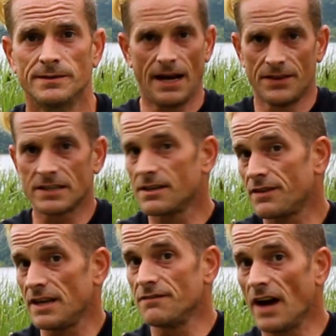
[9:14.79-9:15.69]
And thus
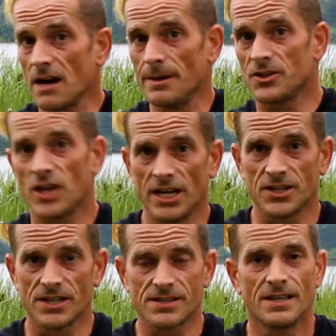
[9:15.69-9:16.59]
if the environment
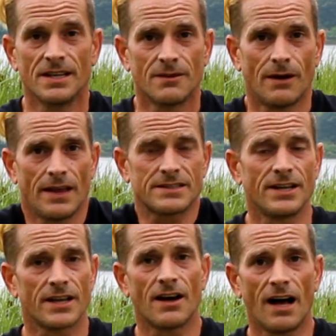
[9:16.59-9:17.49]
changes, well, that's
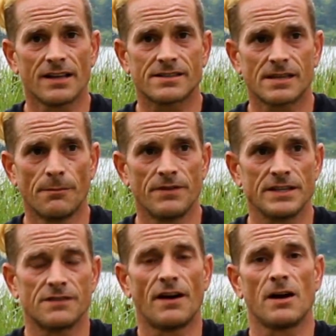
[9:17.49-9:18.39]
going to cause some of
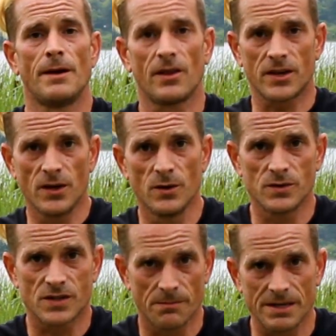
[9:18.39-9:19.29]
these environmental
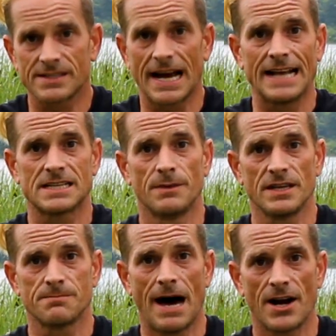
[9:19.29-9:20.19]
cues to misguide some of
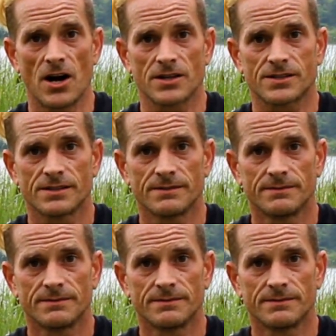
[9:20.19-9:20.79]
these monarchs.